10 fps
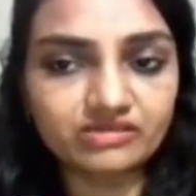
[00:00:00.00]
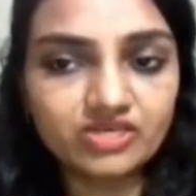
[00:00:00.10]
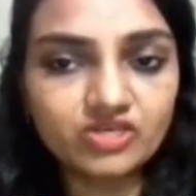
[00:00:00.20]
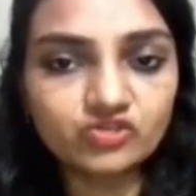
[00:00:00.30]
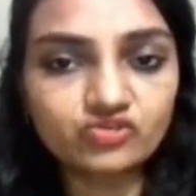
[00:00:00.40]

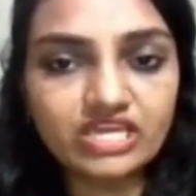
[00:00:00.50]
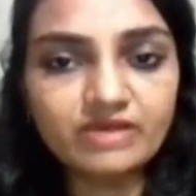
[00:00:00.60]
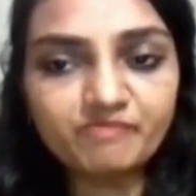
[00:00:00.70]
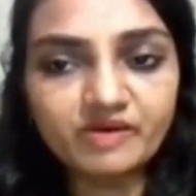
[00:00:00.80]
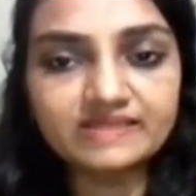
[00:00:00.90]
So if
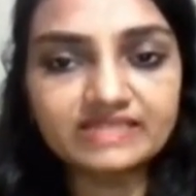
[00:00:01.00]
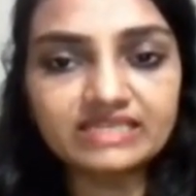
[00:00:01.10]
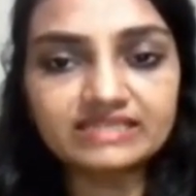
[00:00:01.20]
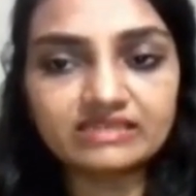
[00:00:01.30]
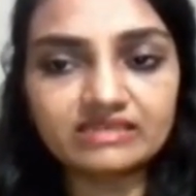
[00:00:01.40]
person
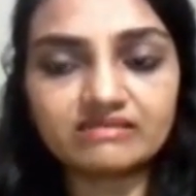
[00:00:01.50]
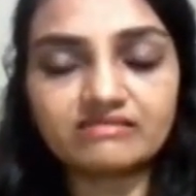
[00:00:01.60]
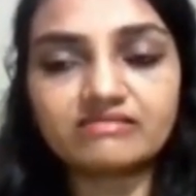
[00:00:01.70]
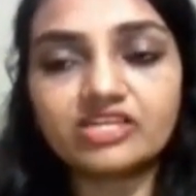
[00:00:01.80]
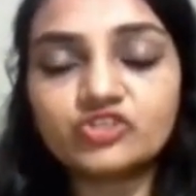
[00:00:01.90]
is
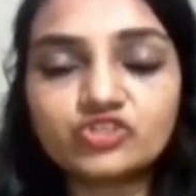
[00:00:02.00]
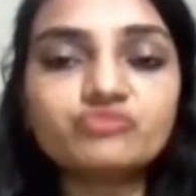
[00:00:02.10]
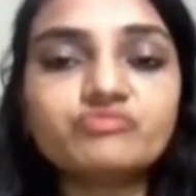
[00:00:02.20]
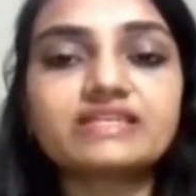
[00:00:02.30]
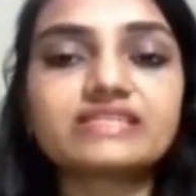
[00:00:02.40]

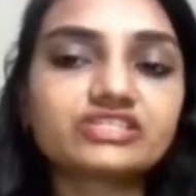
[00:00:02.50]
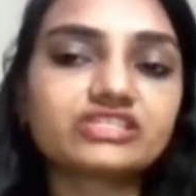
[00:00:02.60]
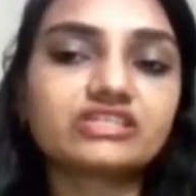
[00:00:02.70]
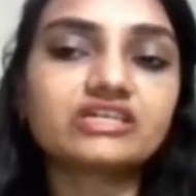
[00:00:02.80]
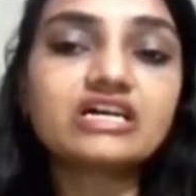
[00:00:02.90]
consuming such a
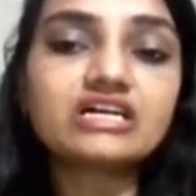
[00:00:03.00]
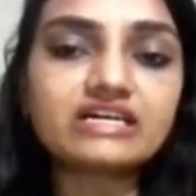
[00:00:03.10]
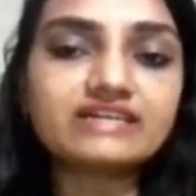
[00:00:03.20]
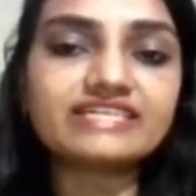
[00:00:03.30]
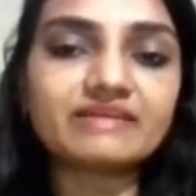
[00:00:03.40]

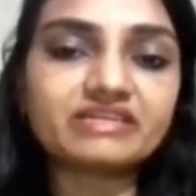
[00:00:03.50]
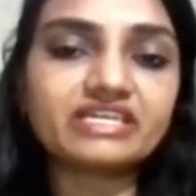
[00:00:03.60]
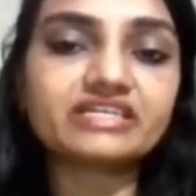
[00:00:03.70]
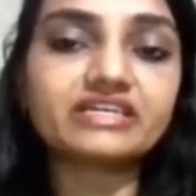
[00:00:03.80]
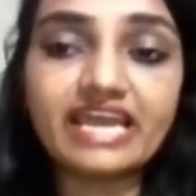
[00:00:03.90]

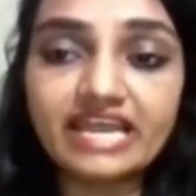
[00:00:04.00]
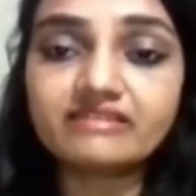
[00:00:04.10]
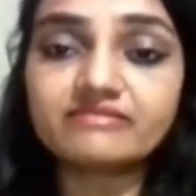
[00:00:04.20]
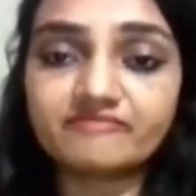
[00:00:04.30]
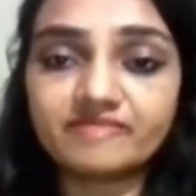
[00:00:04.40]
contaminated egg,
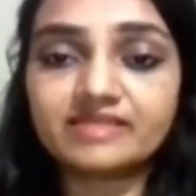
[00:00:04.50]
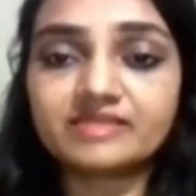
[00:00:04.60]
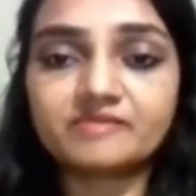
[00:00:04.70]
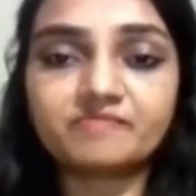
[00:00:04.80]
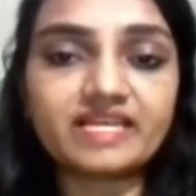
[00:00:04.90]
means
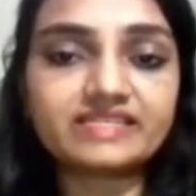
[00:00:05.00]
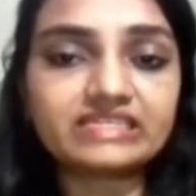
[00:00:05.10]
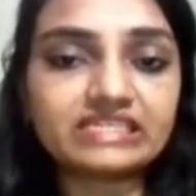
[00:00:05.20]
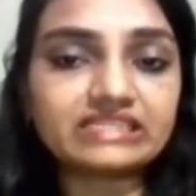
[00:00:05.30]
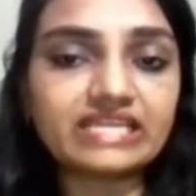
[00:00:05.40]
present
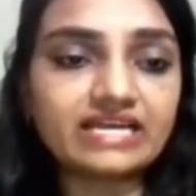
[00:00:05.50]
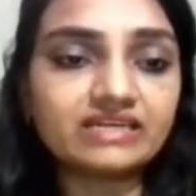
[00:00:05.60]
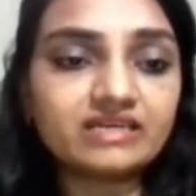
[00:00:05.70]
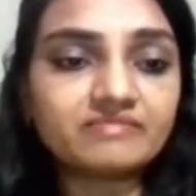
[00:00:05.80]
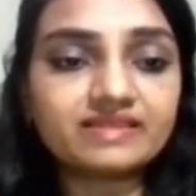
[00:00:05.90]
in that,
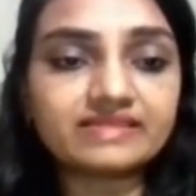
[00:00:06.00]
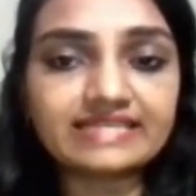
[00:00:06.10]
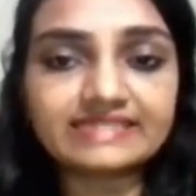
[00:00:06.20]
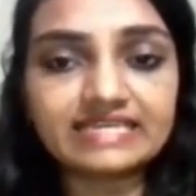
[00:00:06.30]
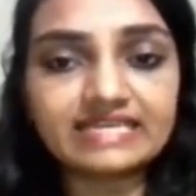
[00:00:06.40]
means
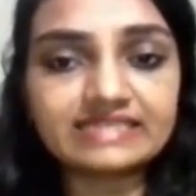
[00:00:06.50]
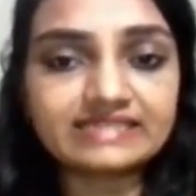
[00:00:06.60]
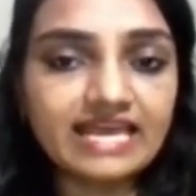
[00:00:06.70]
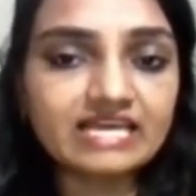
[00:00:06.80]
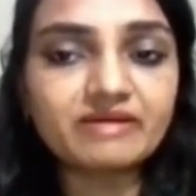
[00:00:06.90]
ascariasis
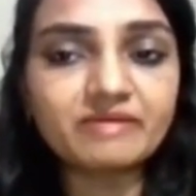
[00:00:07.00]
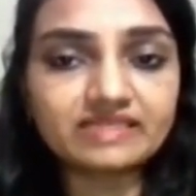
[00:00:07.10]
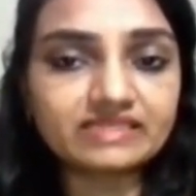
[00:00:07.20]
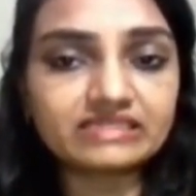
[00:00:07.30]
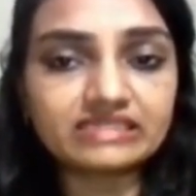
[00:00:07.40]
egg may
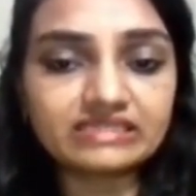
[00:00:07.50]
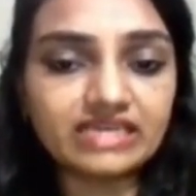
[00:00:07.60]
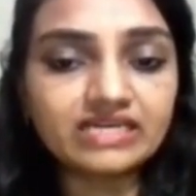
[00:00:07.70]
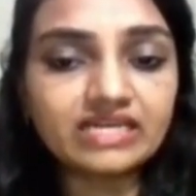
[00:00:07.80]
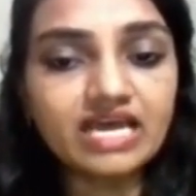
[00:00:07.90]
present in that,
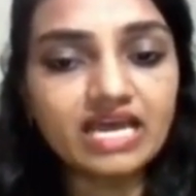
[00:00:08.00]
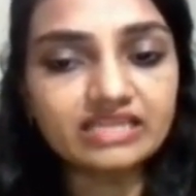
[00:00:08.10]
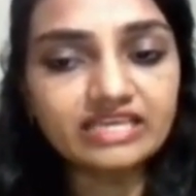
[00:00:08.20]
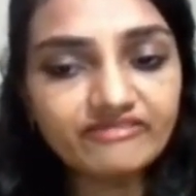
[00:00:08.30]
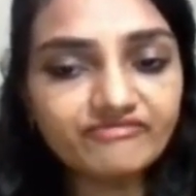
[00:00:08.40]
and
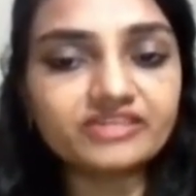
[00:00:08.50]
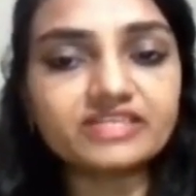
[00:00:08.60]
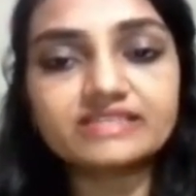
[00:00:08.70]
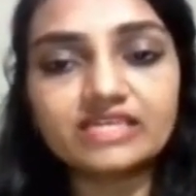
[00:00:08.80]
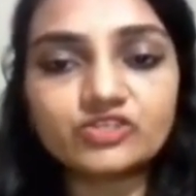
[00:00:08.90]
if it is
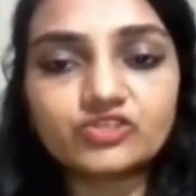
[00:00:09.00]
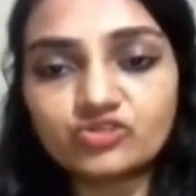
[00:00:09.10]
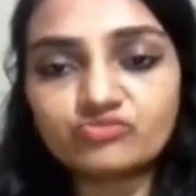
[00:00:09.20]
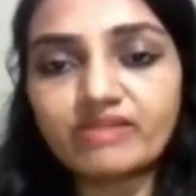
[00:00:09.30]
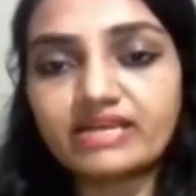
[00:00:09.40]
consumed
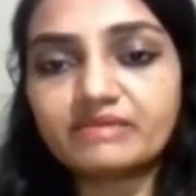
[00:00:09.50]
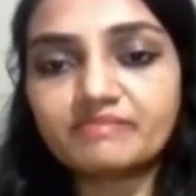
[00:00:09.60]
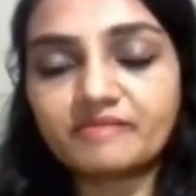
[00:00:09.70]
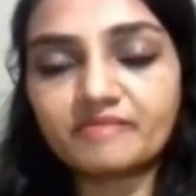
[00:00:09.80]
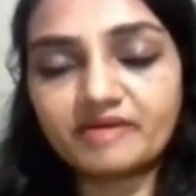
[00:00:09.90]
by the
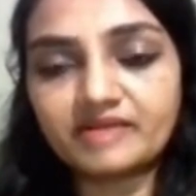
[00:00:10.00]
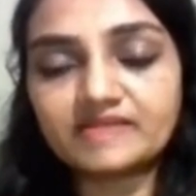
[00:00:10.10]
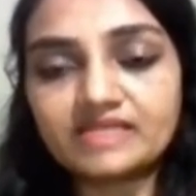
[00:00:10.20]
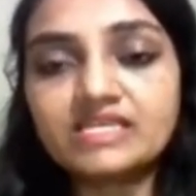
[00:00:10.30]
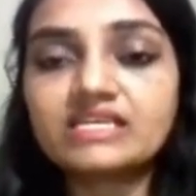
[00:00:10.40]
person,
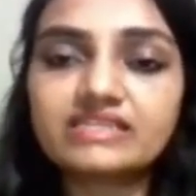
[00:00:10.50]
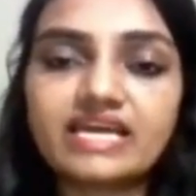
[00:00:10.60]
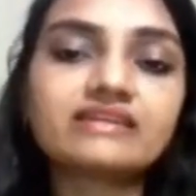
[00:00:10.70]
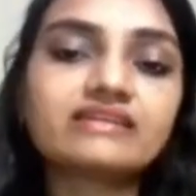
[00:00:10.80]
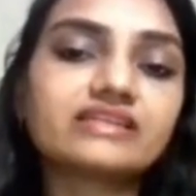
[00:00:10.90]
then
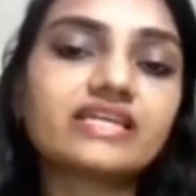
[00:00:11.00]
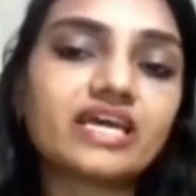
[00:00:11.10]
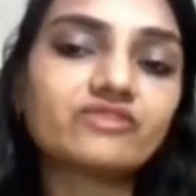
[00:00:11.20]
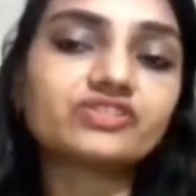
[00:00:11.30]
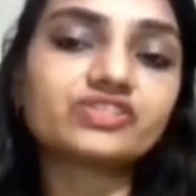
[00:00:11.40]
they have
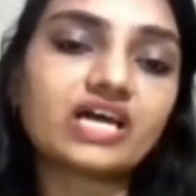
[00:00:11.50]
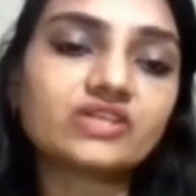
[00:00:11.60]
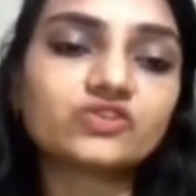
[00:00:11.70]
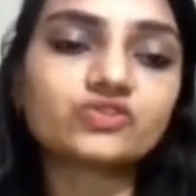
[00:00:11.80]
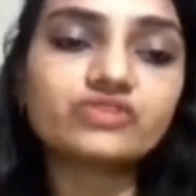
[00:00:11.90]
a chance
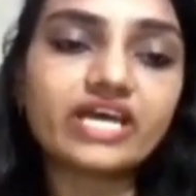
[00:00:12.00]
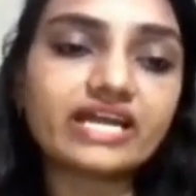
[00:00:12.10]
to get